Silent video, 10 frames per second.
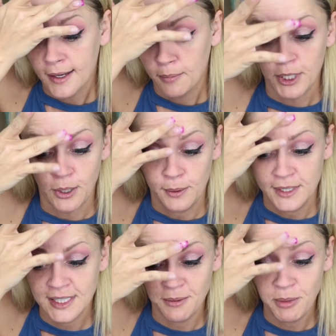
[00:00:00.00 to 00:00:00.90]
But don't
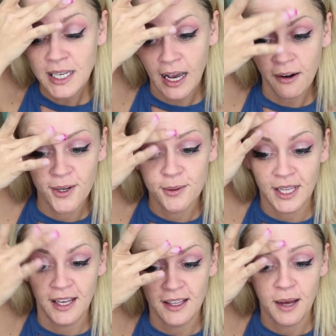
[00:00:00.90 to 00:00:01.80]
listen to me. I don't know what the
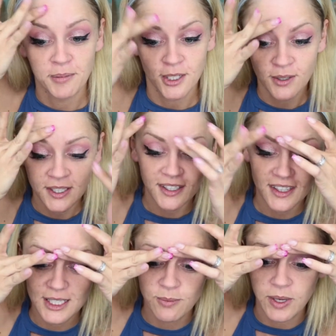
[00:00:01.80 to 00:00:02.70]
hell I'm doing. Look at
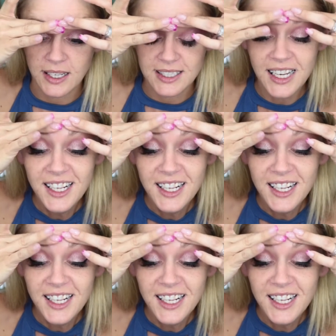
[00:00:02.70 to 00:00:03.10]
these wings.